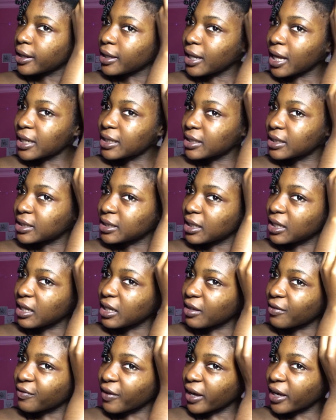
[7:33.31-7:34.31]
let's
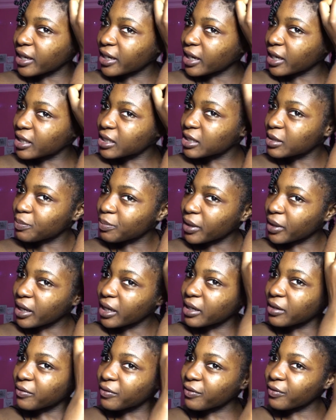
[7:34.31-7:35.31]
see if I can
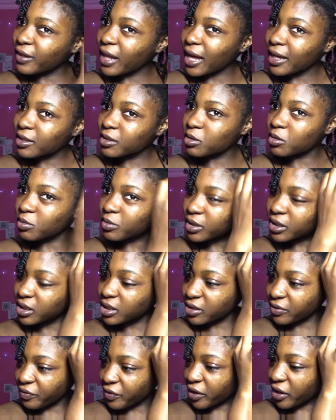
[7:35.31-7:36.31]
explain flat
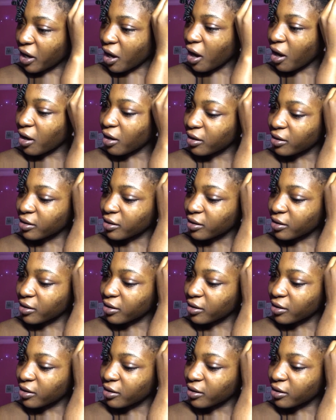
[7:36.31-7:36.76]
twists for y'all.